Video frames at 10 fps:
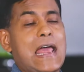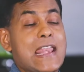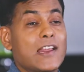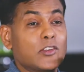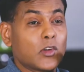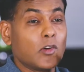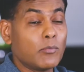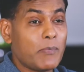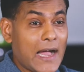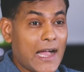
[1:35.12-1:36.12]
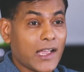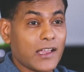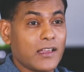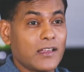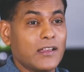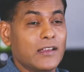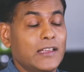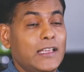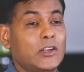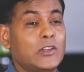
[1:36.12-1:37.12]
And yet to go back
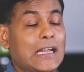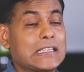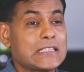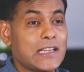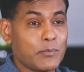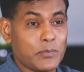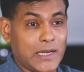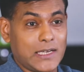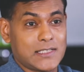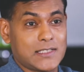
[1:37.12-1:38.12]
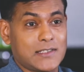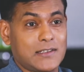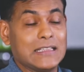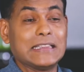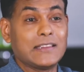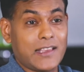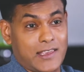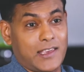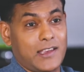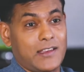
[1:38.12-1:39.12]
into that same place
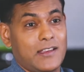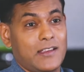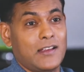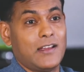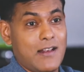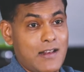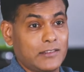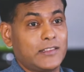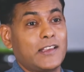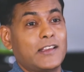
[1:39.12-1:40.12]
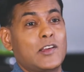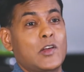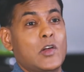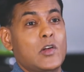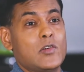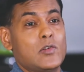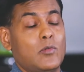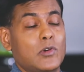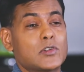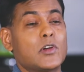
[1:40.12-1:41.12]
thinking nothing
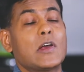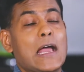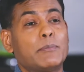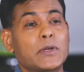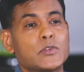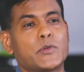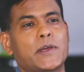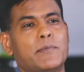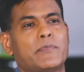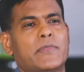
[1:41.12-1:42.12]
was going to happen to him.